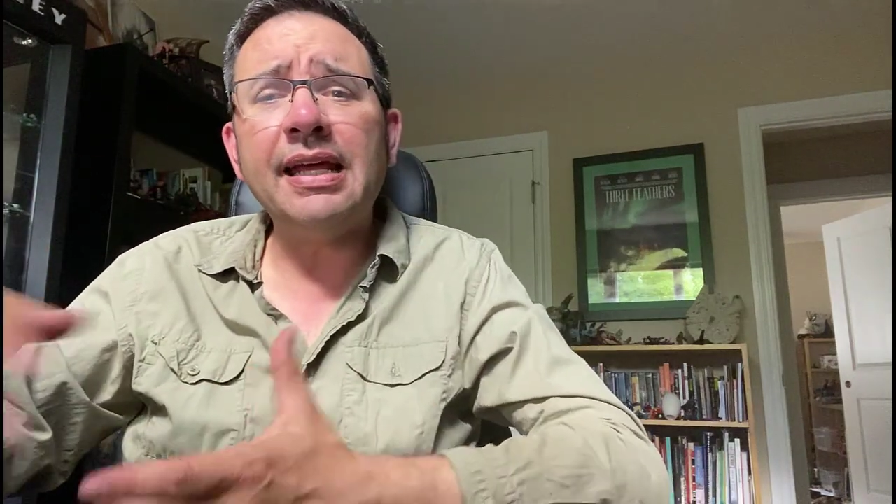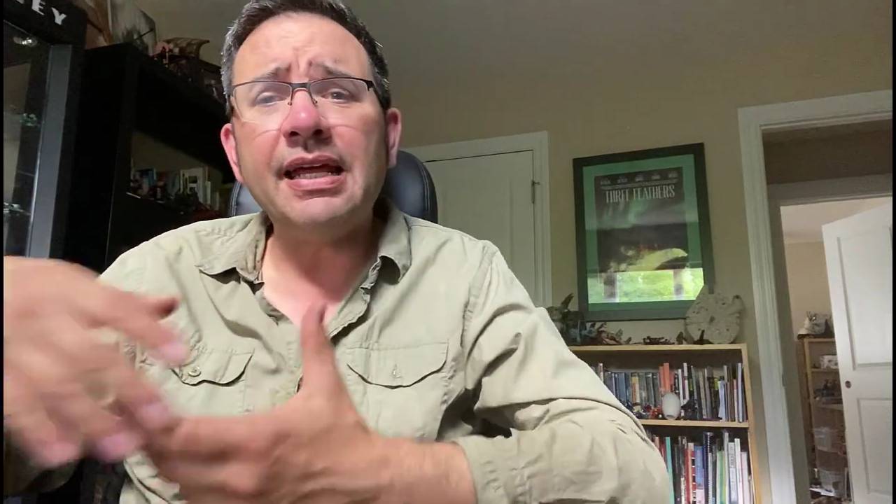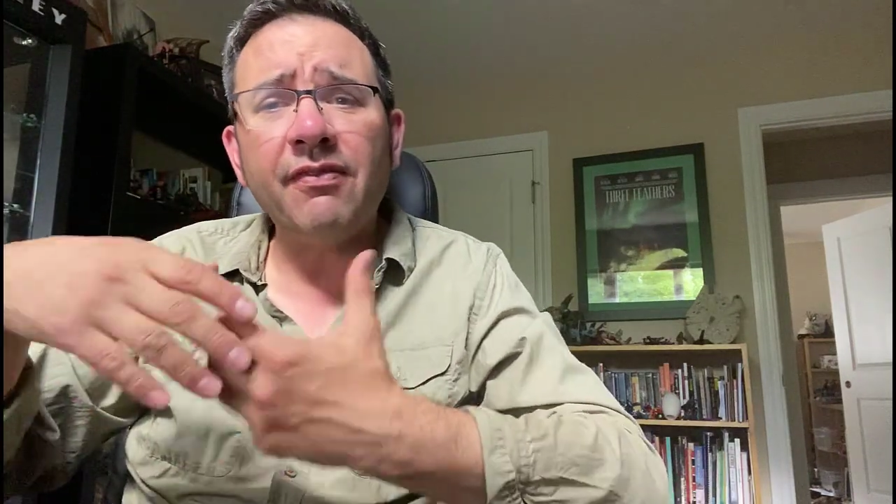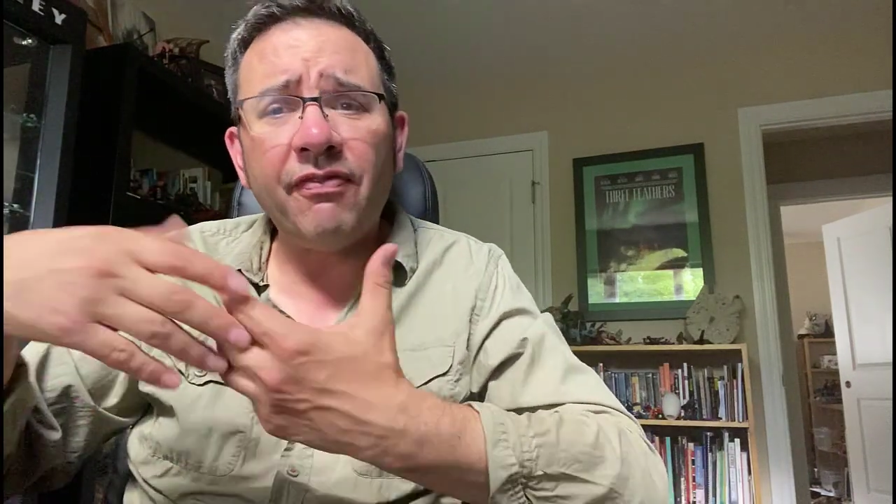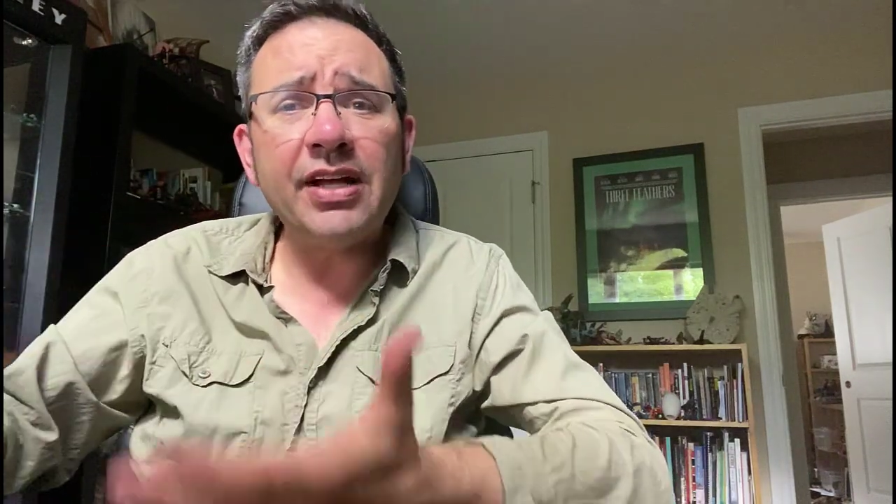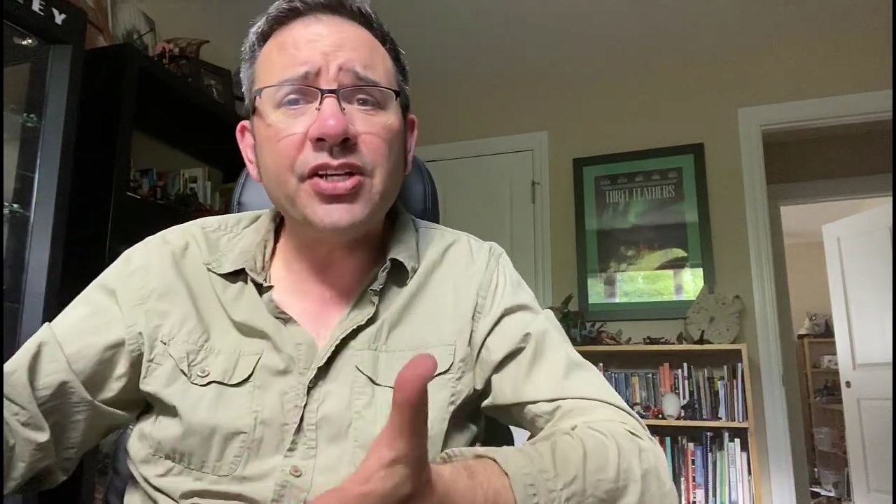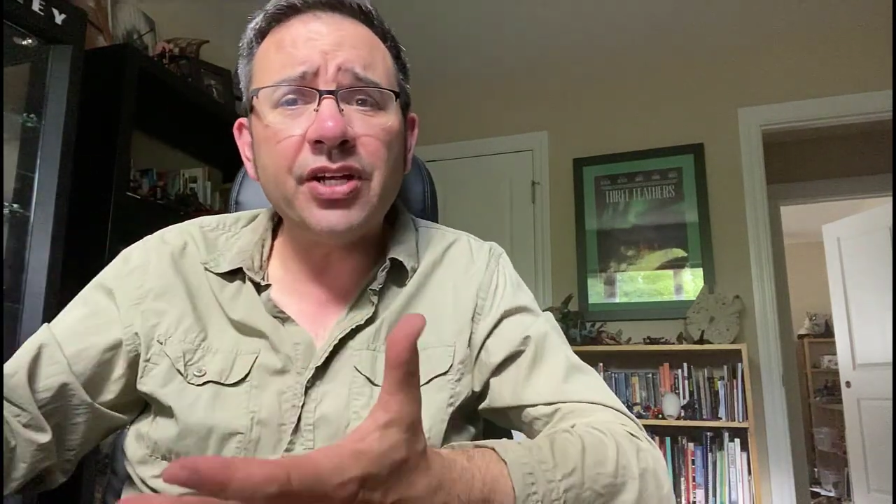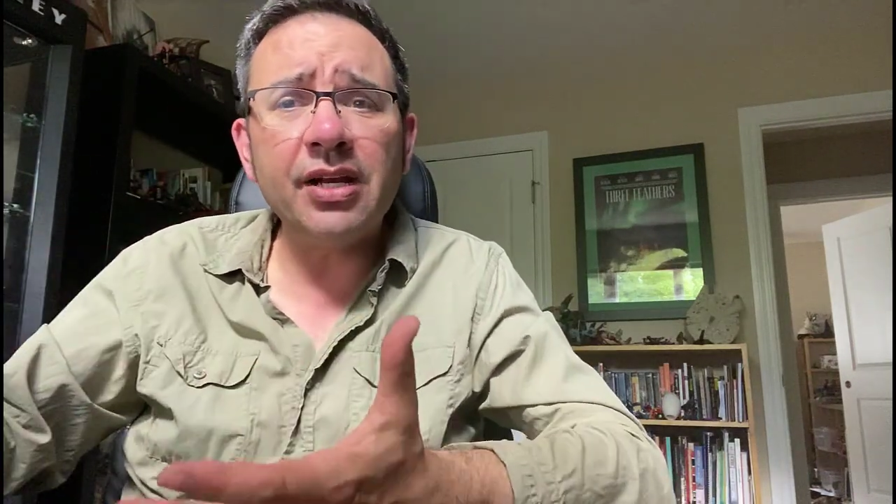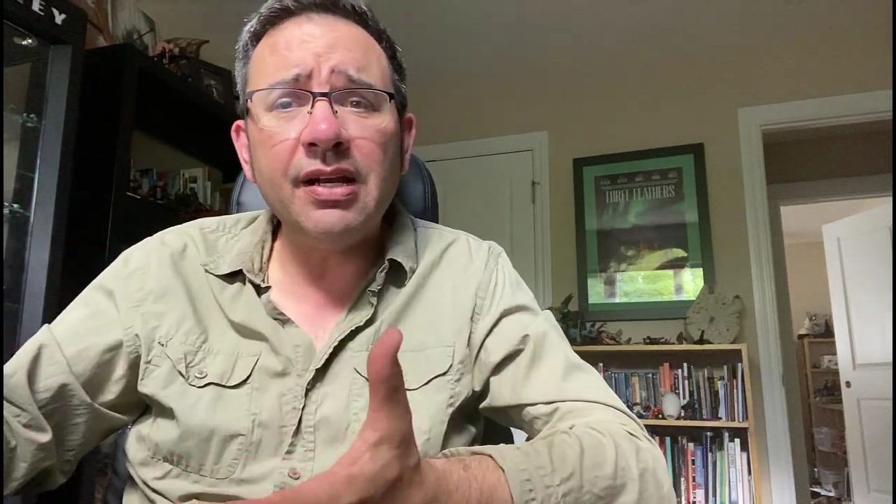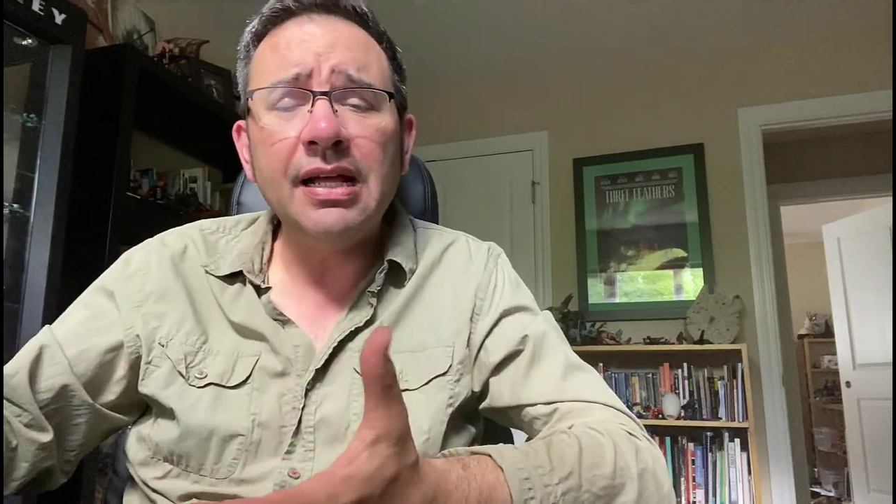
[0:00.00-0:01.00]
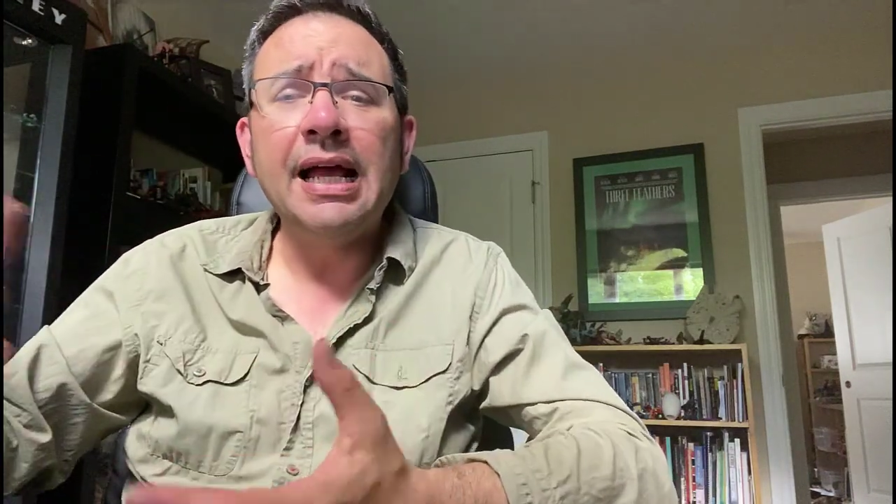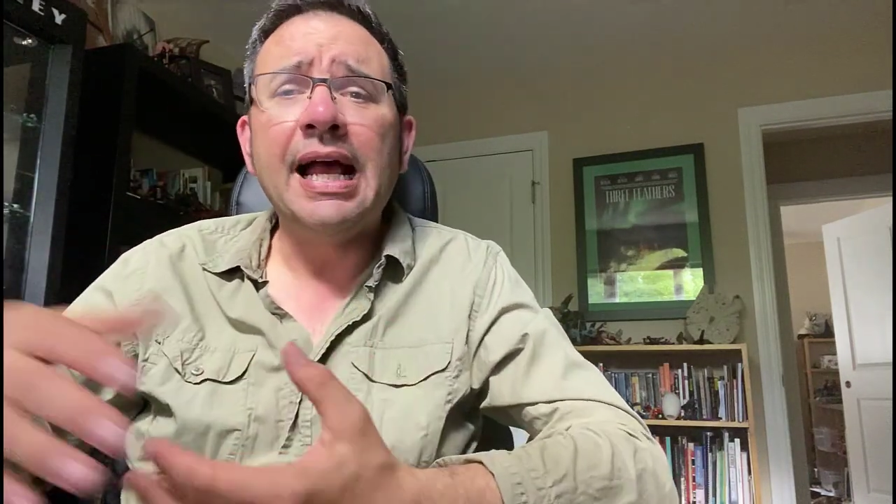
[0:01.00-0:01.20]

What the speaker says: in fiction.